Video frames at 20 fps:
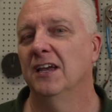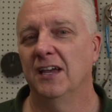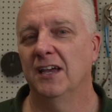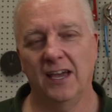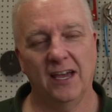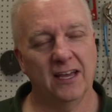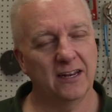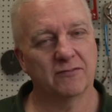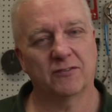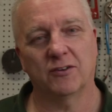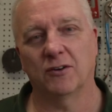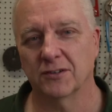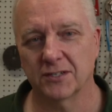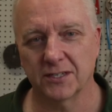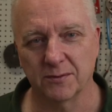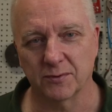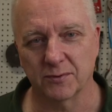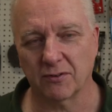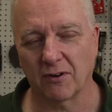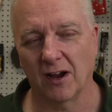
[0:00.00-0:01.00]
And of course,
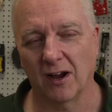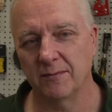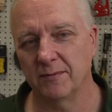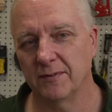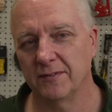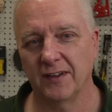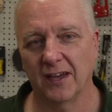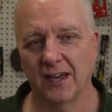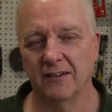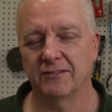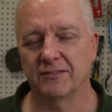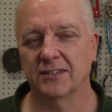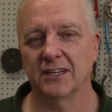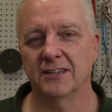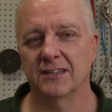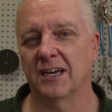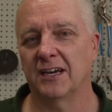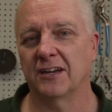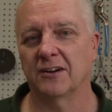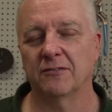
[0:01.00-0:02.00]
subscribe if you haven't done
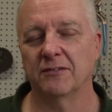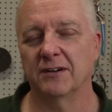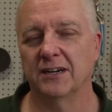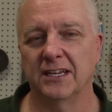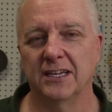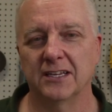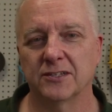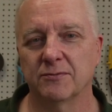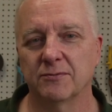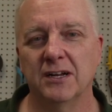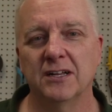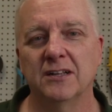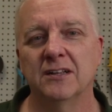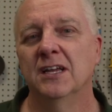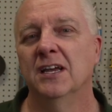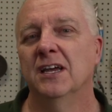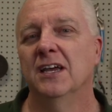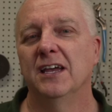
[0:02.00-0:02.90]
that already as well.